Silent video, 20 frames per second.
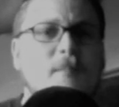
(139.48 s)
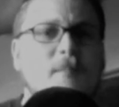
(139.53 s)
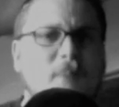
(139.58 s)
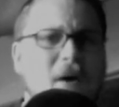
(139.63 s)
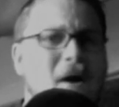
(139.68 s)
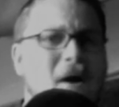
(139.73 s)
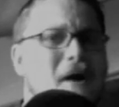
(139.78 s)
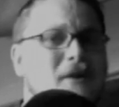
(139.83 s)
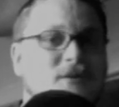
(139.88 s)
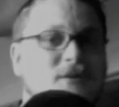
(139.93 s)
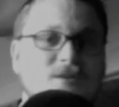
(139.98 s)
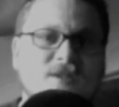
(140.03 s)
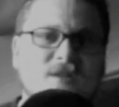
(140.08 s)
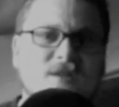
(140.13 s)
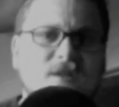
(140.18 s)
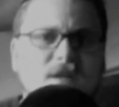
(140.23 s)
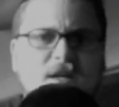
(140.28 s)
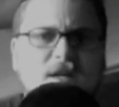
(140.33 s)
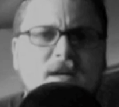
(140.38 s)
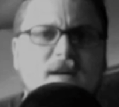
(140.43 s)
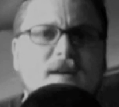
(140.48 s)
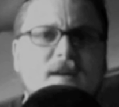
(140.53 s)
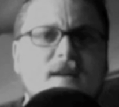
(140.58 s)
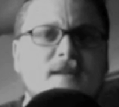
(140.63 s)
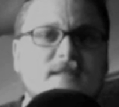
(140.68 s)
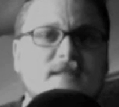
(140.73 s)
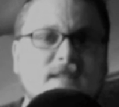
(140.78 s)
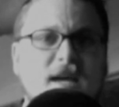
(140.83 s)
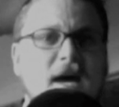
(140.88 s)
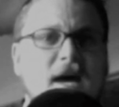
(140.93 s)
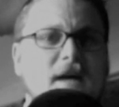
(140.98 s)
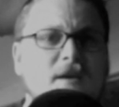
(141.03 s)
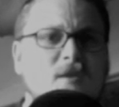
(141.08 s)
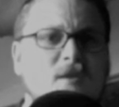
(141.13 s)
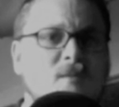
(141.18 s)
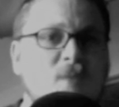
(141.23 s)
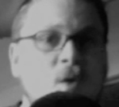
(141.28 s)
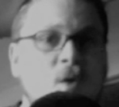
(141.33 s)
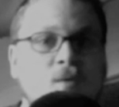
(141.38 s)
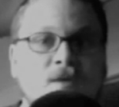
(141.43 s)
hypocrisy. Yes, I
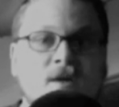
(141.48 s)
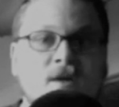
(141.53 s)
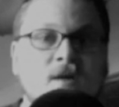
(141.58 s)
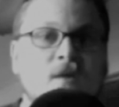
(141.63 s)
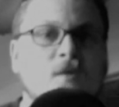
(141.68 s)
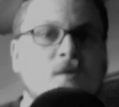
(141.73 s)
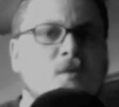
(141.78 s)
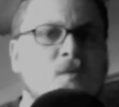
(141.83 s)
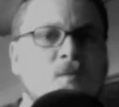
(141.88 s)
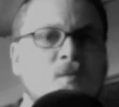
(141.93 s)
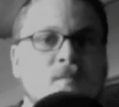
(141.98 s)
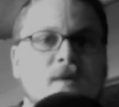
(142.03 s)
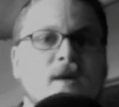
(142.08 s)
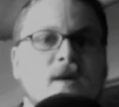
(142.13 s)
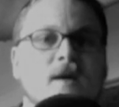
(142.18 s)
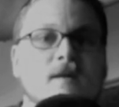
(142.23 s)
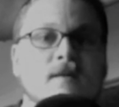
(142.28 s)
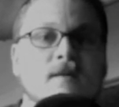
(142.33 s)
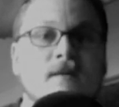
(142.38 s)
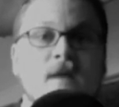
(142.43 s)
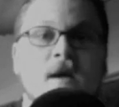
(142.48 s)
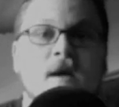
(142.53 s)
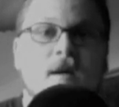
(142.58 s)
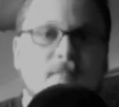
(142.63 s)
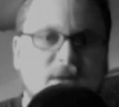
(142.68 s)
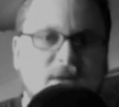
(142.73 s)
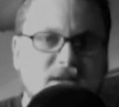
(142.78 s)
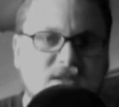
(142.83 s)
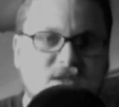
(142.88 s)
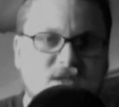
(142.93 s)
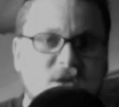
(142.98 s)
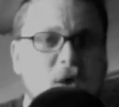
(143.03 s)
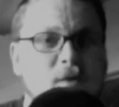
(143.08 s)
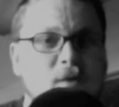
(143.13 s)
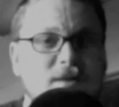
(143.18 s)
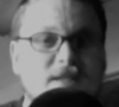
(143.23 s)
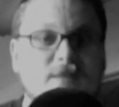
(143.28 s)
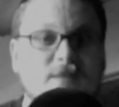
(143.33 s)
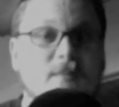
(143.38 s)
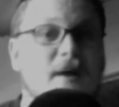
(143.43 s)
am only human. Please
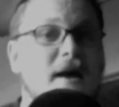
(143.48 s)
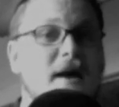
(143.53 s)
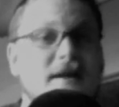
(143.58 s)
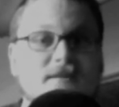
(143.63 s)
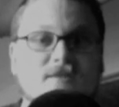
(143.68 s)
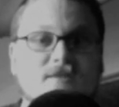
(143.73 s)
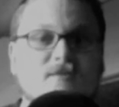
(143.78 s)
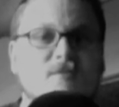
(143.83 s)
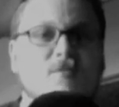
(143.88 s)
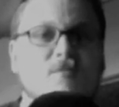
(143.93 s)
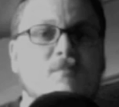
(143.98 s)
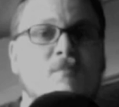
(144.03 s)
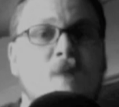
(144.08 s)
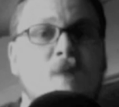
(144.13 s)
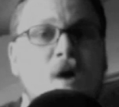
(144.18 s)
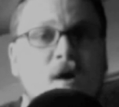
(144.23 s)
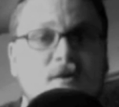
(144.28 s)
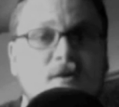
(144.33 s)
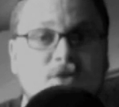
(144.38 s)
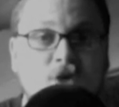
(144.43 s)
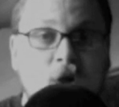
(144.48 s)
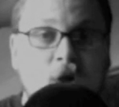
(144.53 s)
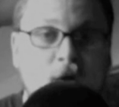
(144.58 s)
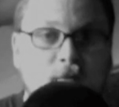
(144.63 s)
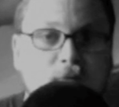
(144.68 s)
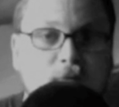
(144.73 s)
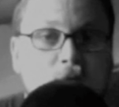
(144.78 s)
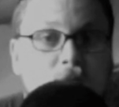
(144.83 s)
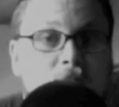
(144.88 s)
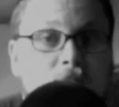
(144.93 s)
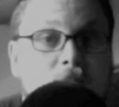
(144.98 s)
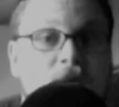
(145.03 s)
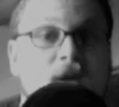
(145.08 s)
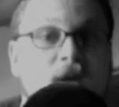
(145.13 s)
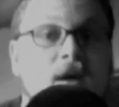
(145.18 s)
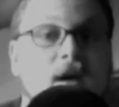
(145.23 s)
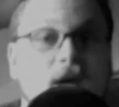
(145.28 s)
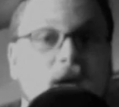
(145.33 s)
don't expect too much from